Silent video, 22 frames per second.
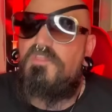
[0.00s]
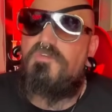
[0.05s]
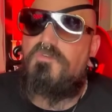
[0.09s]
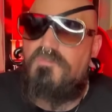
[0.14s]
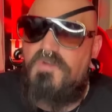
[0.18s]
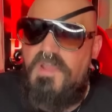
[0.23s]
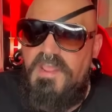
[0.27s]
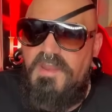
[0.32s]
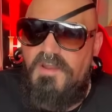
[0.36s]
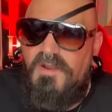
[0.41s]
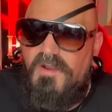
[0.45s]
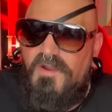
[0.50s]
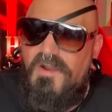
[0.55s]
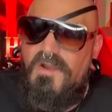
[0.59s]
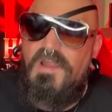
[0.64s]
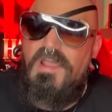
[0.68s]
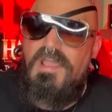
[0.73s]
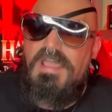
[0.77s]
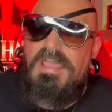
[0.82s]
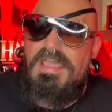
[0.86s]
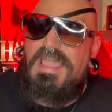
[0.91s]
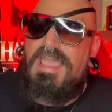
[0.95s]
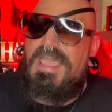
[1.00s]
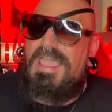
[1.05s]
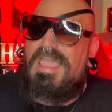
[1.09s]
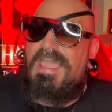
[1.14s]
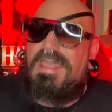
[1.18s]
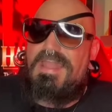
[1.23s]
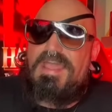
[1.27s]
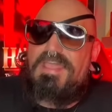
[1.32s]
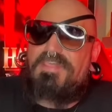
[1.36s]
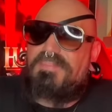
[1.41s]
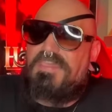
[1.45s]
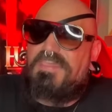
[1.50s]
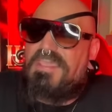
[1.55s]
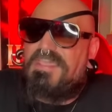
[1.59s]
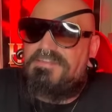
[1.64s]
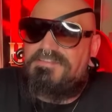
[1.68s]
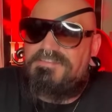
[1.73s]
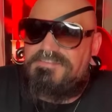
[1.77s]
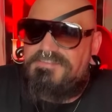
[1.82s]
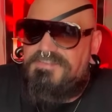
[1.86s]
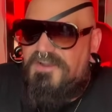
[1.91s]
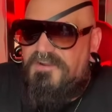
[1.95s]
radar and I think it
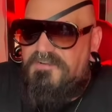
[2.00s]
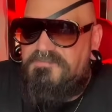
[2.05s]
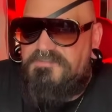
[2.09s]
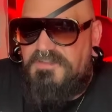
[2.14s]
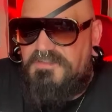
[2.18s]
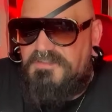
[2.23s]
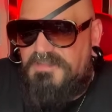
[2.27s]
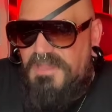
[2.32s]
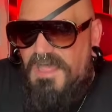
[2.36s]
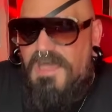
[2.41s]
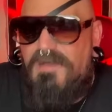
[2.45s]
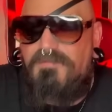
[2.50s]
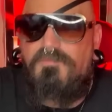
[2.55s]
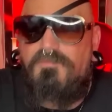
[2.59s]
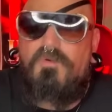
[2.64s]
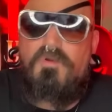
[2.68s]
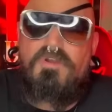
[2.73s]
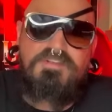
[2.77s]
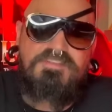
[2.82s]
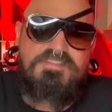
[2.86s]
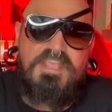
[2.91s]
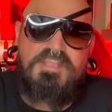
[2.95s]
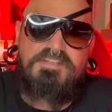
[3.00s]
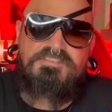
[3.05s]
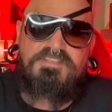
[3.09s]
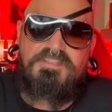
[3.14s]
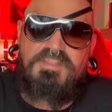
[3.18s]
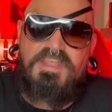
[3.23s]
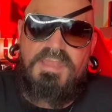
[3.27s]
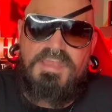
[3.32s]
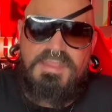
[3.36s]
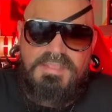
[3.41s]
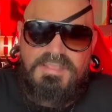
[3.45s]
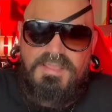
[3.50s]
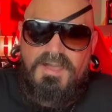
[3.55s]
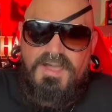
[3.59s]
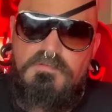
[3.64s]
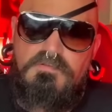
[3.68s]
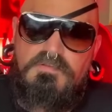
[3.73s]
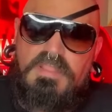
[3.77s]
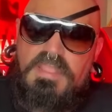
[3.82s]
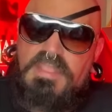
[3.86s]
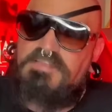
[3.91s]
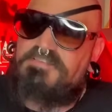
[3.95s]
deserves a lot more attention than it
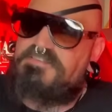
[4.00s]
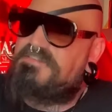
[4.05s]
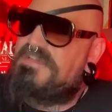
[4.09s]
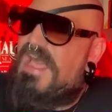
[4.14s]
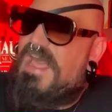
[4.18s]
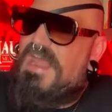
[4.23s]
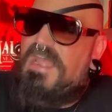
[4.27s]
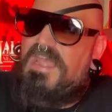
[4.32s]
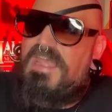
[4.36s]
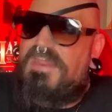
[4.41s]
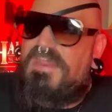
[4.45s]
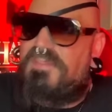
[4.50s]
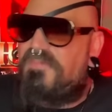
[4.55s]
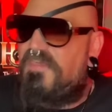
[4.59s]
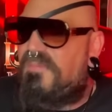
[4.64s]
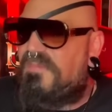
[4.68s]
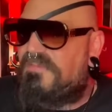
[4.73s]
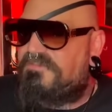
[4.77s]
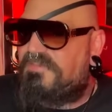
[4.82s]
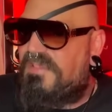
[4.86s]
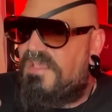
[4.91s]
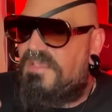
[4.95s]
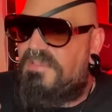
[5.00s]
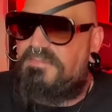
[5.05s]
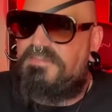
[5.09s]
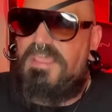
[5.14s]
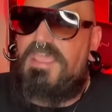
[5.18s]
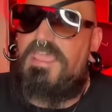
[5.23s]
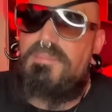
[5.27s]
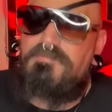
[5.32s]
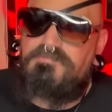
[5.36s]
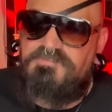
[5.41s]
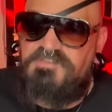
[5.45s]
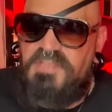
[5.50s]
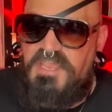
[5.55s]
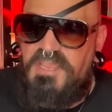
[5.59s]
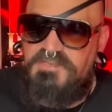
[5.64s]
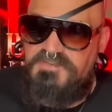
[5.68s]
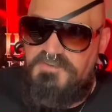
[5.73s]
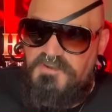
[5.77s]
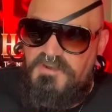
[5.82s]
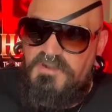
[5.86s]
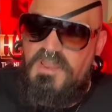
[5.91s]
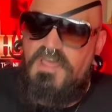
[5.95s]
got. It's not anything that's like a game
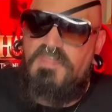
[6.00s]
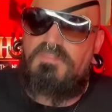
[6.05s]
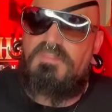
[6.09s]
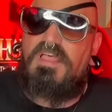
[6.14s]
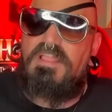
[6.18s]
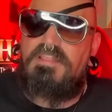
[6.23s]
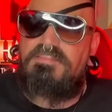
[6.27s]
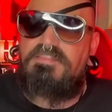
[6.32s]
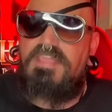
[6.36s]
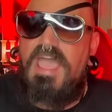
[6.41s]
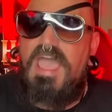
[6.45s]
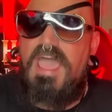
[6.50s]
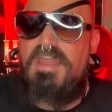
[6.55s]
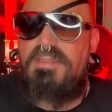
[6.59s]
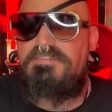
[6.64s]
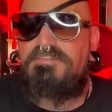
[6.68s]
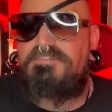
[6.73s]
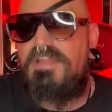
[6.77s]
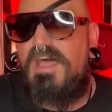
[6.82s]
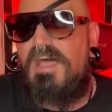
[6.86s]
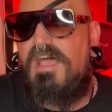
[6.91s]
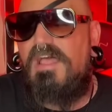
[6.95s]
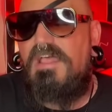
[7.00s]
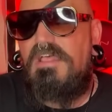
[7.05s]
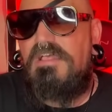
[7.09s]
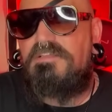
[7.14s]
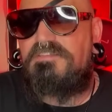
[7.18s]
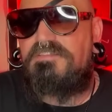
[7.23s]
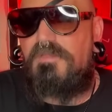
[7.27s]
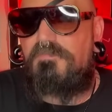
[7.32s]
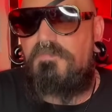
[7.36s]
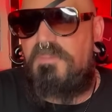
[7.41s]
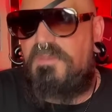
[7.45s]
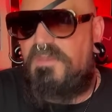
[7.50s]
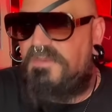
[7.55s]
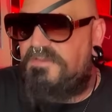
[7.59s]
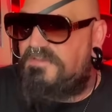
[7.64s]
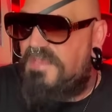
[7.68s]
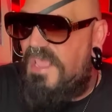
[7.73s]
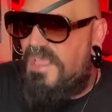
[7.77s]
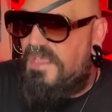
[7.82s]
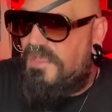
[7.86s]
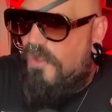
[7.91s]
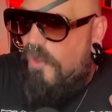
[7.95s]
changer or nothing like that. It's not something to
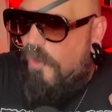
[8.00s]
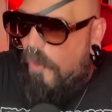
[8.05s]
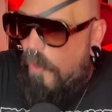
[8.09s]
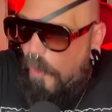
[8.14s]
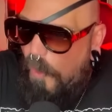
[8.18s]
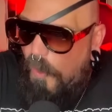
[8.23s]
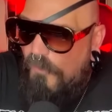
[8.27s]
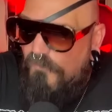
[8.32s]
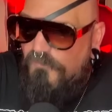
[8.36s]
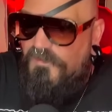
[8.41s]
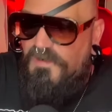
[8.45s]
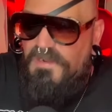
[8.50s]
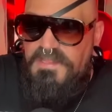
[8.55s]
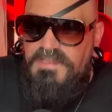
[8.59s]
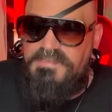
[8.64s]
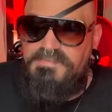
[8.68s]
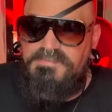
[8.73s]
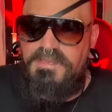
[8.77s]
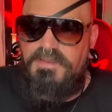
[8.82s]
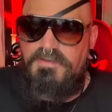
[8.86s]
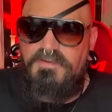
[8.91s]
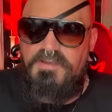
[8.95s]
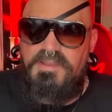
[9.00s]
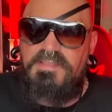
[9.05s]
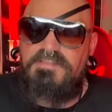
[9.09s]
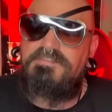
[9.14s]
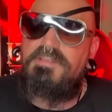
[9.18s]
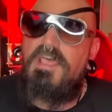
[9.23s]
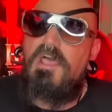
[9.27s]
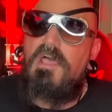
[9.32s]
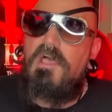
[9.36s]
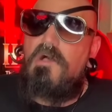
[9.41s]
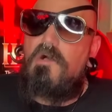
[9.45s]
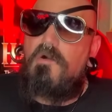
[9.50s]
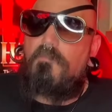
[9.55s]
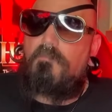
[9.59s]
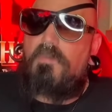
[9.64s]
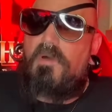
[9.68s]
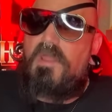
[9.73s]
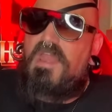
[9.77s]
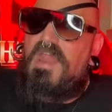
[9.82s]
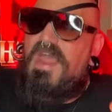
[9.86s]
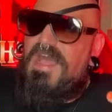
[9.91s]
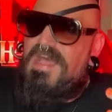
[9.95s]
take overly serious,
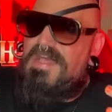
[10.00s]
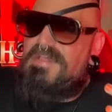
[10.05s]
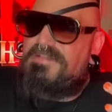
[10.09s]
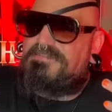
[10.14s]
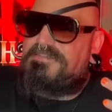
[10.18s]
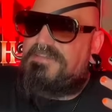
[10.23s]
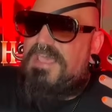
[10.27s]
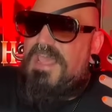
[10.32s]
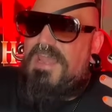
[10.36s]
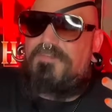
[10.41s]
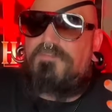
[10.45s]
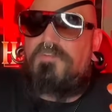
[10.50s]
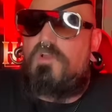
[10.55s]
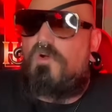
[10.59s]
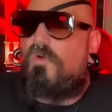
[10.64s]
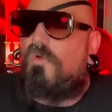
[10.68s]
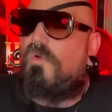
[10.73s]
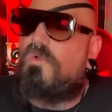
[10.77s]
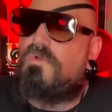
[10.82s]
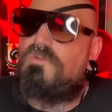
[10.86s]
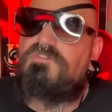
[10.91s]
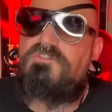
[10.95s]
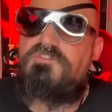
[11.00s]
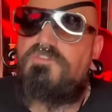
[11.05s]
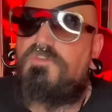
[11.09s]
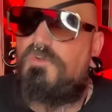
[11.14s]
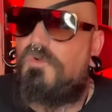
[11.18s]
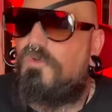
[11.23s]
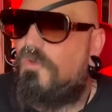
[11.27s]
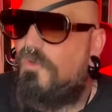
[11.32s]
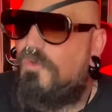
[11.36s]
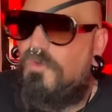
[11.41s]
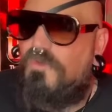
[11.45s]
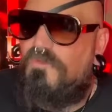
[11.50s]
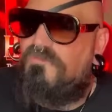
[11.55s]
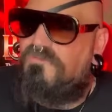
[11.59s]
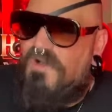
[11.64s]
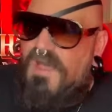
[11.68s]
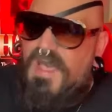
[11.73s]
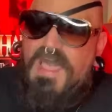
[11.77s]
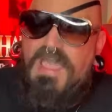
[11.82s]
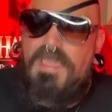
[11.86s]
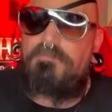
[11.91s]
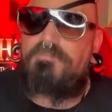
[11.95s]
but it has kind of an old school
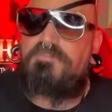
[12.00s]
vibe